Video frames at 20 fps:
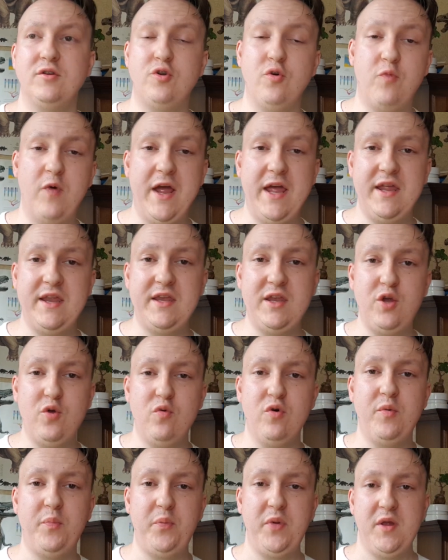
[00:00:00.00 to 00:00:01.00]
The way
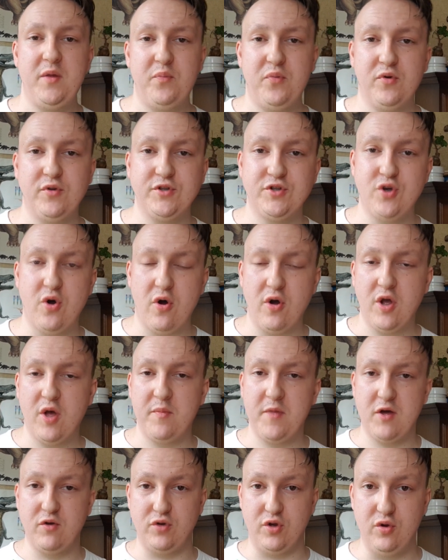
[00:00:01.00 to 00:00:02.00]
newer people talk
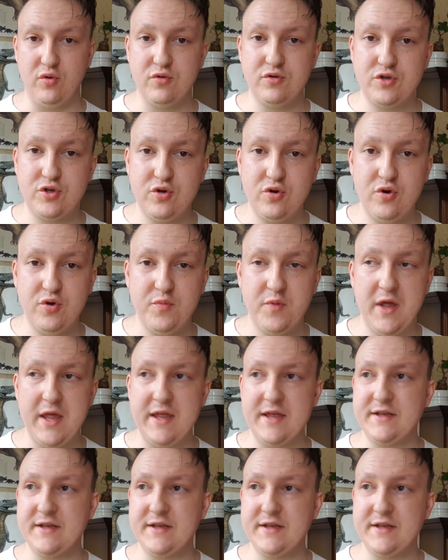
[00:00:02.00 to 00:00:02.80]
about YouTube